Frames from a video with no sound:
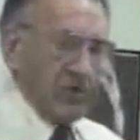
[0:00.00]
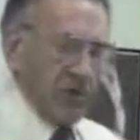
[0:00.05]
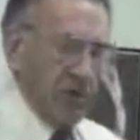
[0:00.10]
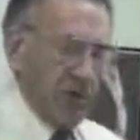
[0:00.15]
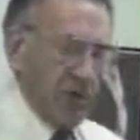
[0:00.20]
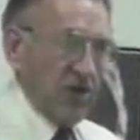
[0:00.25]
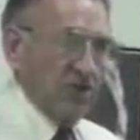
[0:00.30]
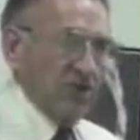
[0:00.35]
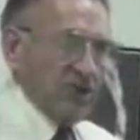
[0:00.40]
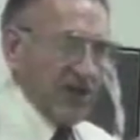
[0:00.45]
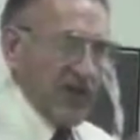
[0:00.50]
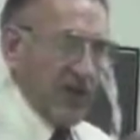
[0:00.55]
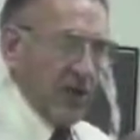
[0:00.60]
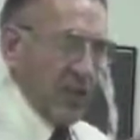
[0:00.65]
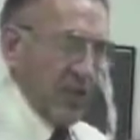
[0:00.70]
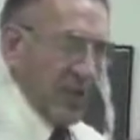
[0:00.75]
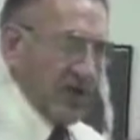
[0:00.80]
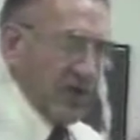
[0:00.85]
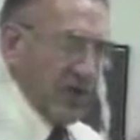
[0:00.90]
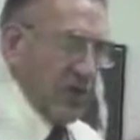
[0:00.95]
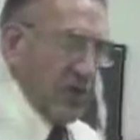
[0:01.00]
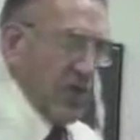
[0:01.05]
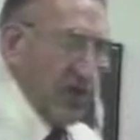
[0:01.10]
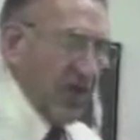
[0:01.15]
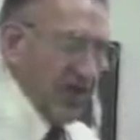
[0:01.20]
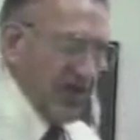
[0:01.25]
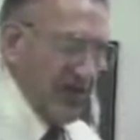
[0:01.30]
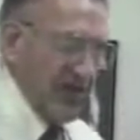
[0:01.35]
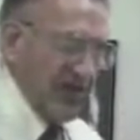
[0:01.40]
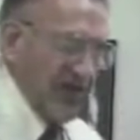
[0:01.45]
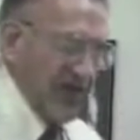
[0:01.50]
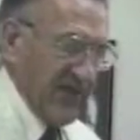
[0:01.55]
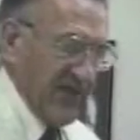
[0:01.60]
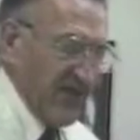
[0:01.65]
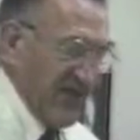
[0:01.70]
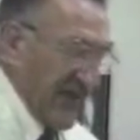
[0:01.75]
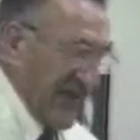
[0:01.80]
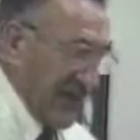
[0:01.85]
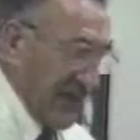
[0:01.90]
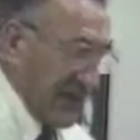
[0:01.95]
so he uses that wishy washy flim
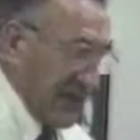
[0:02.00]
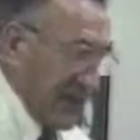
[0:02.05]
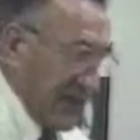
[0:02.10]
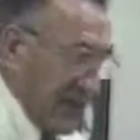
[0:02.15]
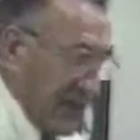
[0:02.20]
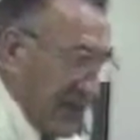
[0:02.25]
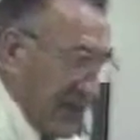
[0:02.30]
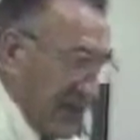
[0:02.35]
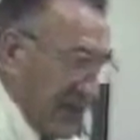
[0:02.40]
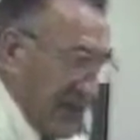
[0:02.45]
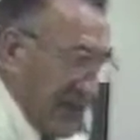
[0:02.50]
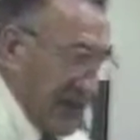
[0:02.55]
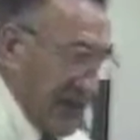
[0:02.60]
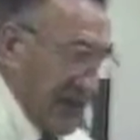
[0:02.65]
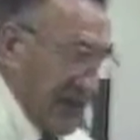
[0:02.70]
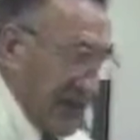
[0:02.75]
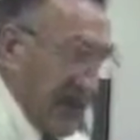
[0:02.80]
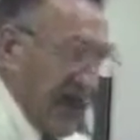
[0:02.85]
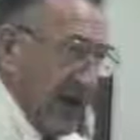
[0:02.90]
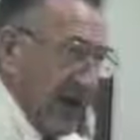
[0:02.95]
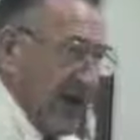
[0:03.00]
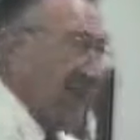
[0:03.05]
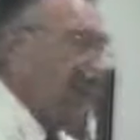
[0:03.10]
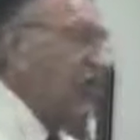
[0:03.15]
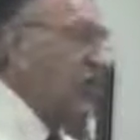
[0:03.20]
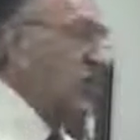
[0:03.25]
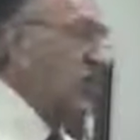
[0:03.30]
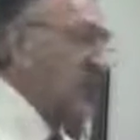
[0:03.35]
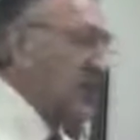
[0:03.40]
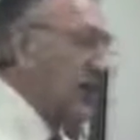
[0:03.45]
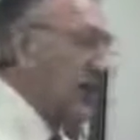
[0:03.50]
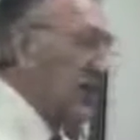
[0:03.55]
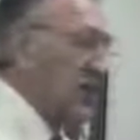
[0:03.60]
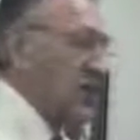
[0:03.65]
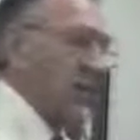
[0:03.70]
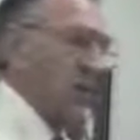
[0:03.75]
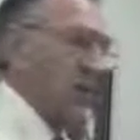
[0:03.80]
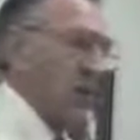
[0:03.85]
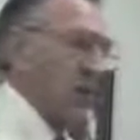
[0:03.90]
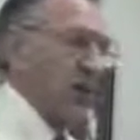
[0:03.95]
flam. Now, in the Greek,
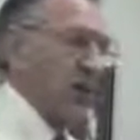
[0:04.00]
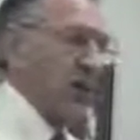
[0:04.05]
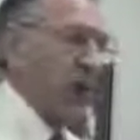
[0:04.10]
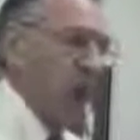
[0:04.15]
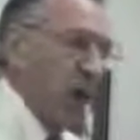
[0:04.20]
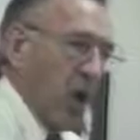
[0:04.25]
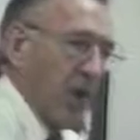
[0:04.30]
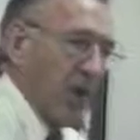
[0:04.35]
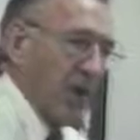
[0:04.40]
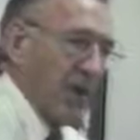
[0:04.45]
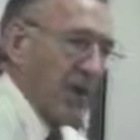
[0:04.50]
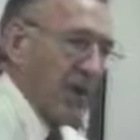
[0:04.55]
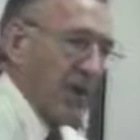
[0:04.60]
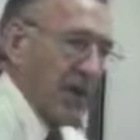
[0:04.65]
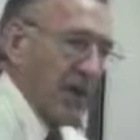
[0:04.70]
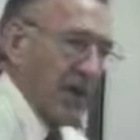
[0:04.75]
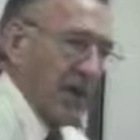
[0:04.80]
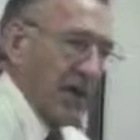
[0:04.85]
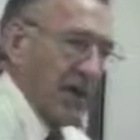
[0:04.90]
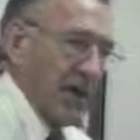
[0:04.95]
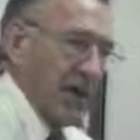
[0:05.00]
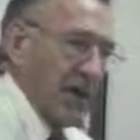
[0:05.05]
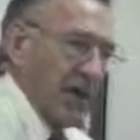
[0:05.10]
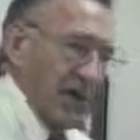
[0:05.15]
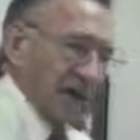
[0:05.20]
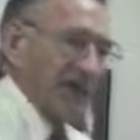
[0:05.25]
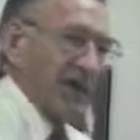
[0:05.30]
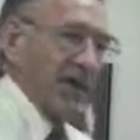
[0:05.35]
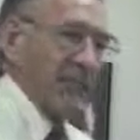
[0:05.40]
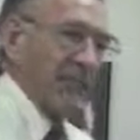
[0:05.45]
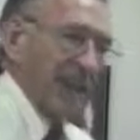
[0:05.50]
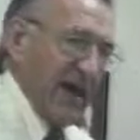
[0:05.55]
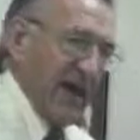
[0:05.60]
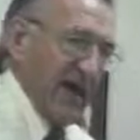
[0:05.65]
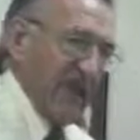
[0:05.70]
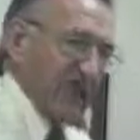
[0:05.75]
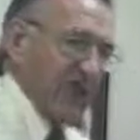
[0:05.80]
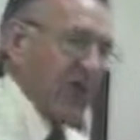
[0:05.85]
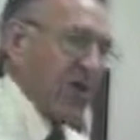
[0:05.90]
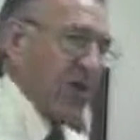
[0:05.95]
the word hope is
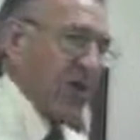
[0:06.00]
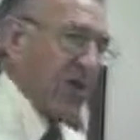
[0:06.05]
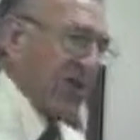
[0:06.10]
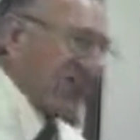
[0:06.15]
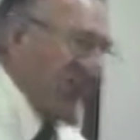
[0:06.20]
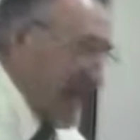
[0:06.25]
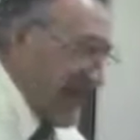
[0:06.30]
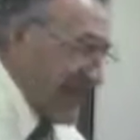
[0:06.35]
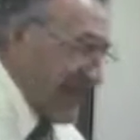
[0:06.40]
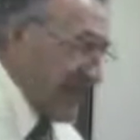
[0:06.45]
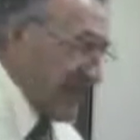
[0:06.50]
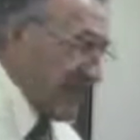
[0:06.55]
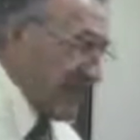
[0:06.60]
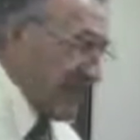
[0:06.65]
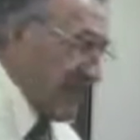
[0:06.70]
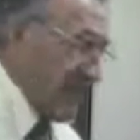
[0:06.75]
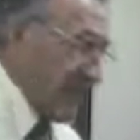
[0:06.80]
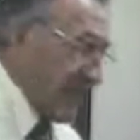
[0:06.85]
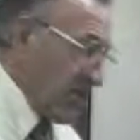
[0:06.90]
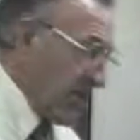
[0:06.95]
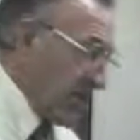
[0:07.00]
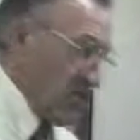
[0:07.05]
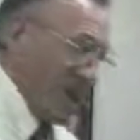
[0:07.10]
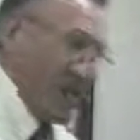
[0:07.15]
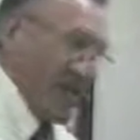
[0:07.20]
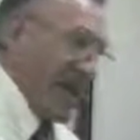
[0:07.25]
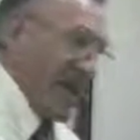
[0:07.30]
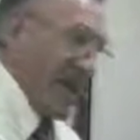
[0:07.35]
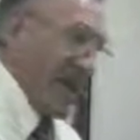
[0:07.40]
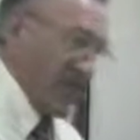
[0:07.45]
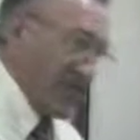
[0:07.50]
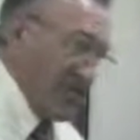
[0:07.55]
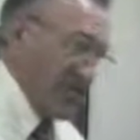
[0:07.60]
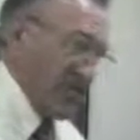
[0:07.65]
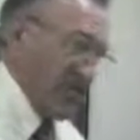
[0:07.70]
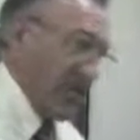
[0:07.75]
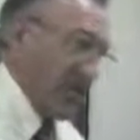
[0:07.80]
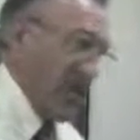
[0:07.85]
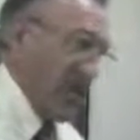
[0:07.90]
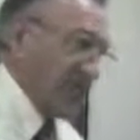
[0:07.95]
above the word faith. You couldn't have a
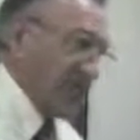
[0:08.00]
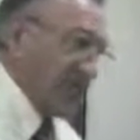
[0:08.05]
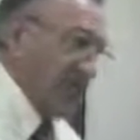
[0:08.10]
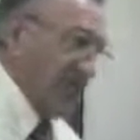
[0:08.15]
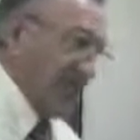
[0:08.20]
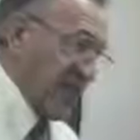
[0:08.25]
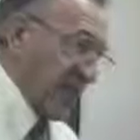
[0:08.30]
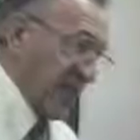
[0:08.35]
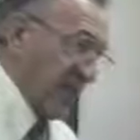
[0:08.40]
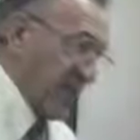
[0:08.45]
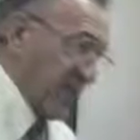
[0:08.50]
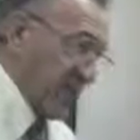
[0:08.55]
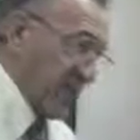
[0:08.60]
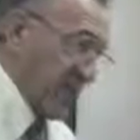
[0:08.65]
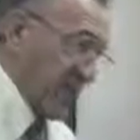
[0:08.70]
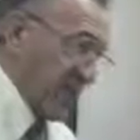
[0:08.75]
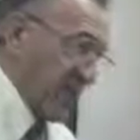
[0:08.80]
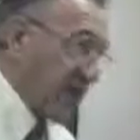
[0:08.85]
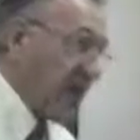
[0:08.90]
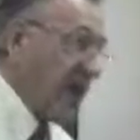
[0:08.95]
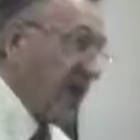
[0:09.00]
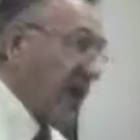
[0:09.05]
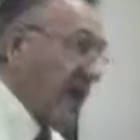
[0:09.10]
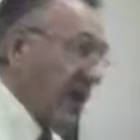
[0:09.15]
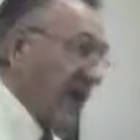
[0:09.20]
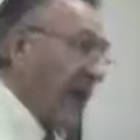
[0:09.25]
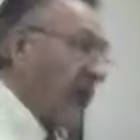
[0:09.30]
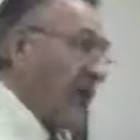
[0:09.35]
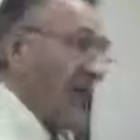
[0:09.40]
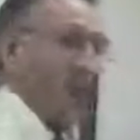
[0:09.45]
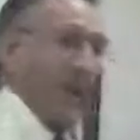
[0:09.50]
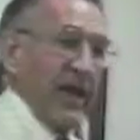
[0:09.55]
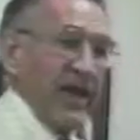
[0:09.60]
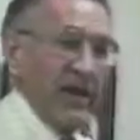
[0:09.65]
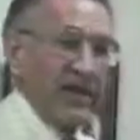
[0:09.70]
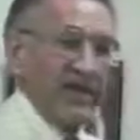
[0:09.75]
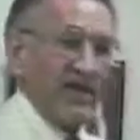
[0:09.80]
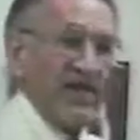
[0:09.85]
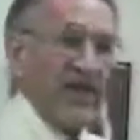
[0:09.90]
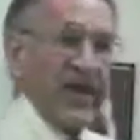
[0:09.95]
wishy washy word, now
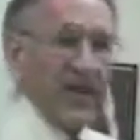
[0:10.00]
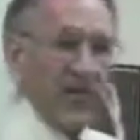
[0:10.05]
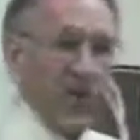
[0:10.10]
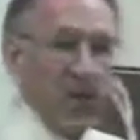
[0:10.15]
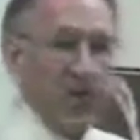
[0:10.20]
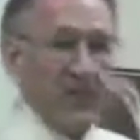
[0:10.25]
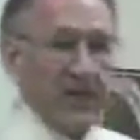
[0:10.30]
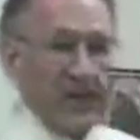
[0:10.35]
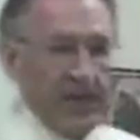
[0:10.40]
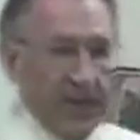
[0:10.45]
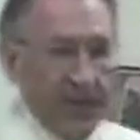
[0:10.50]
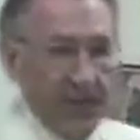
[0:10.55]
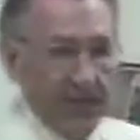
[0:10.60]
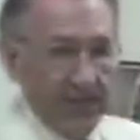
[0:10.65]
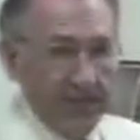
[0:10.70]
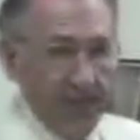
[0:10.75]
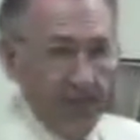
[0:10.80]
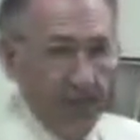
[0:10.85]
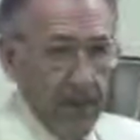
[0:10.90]
remaineth faith, hope, and love.